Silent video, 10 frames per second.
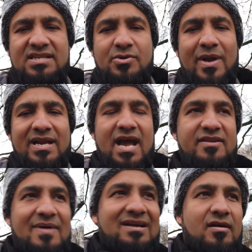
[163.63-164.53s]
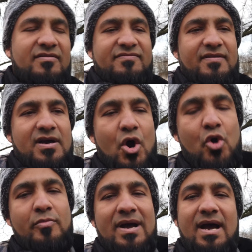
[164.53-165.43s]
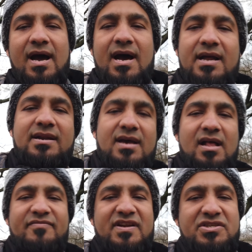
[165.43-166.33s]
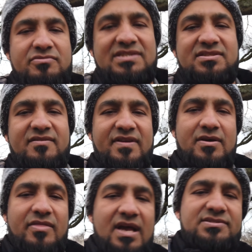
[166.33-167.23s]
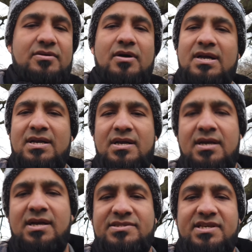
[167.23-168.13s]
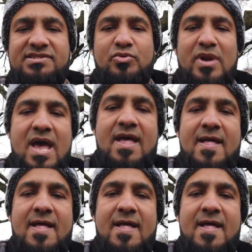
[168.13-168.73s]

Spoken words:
So we're gonna head back off home, and I'll finish the rest of the video there. So see you soon.